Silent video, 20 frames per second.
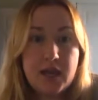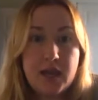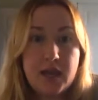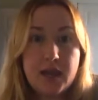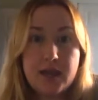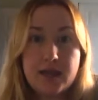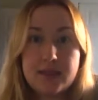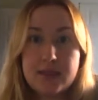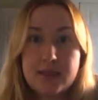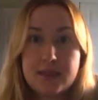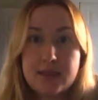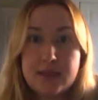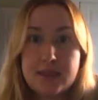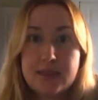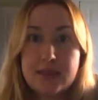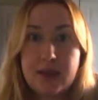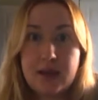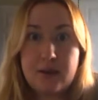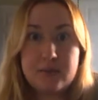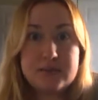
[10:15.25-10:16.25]

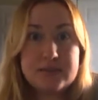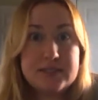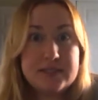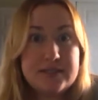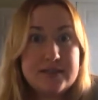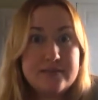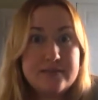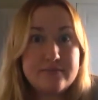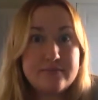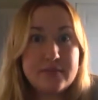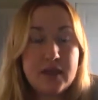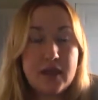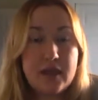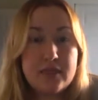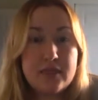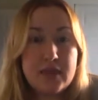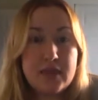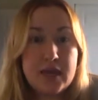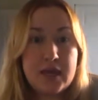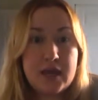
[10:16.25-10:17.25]
And that was it.
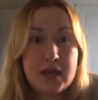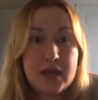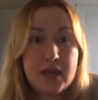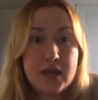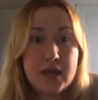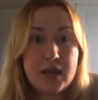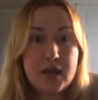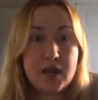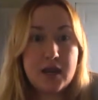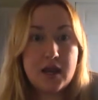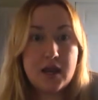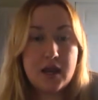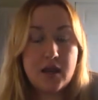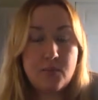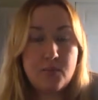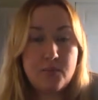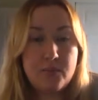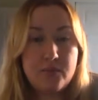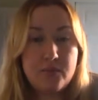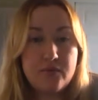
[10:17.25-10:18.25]
And then
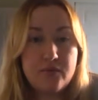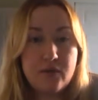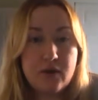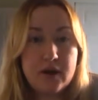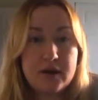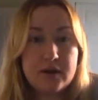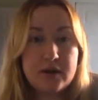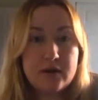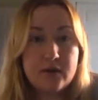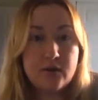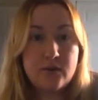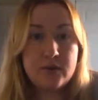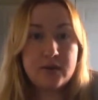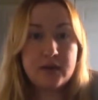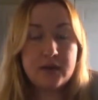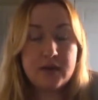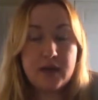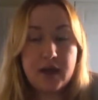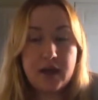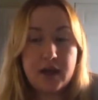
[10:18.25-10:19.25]
before I know
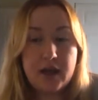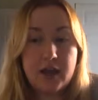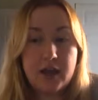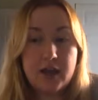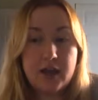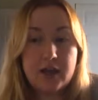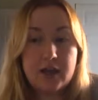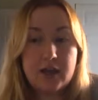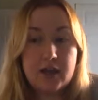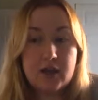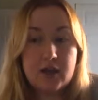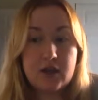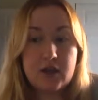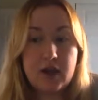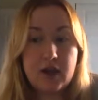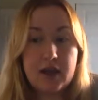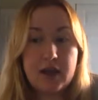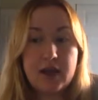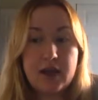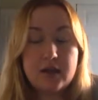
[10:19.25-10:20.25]
it, I
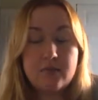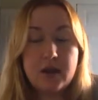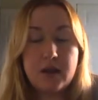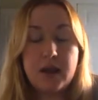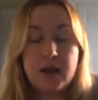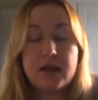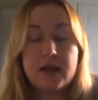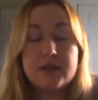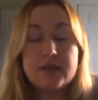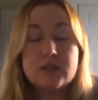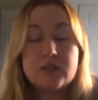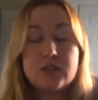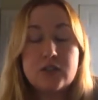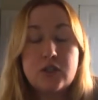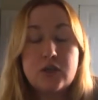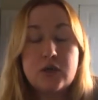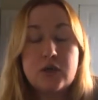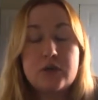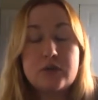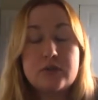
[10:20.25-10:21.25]
had my eyes
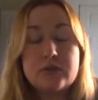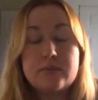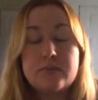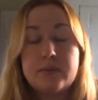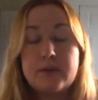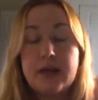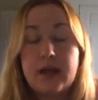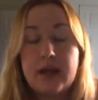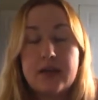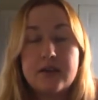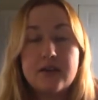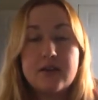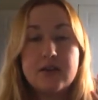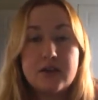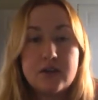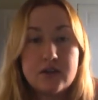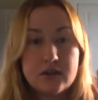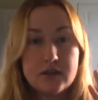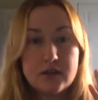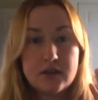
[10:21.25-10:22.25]
closed, but I
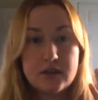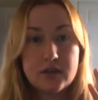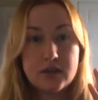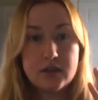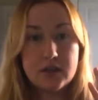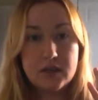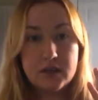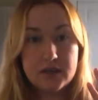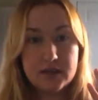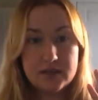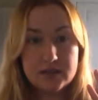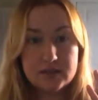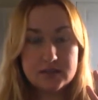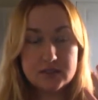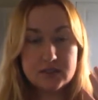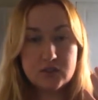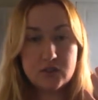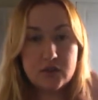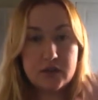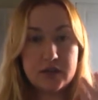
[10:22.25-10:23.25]
could
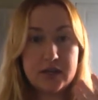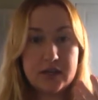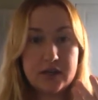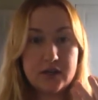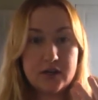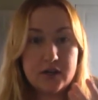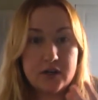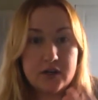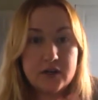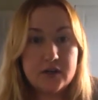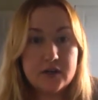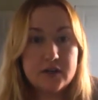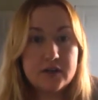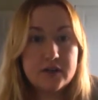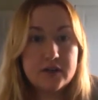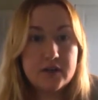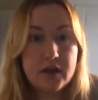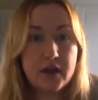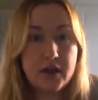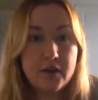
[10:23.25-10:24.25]
still hear
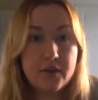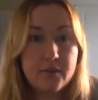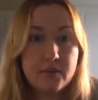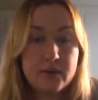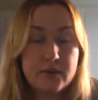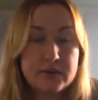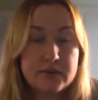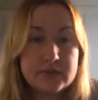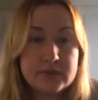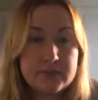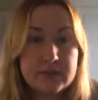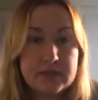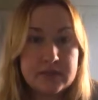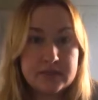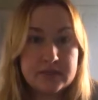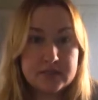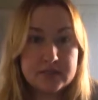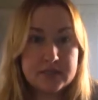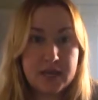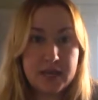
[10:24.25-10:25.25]
what was
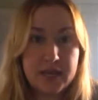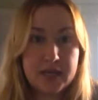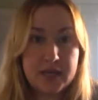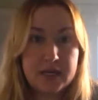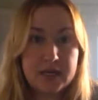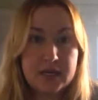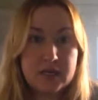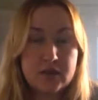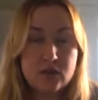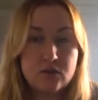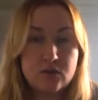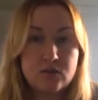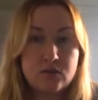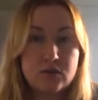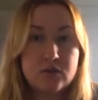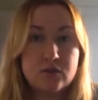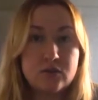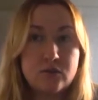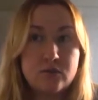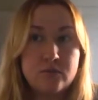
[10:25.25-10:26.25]
being said in the
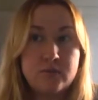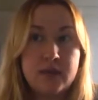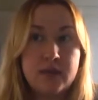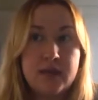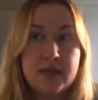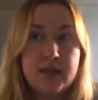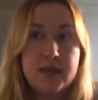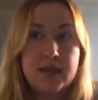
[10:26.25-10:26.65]
room.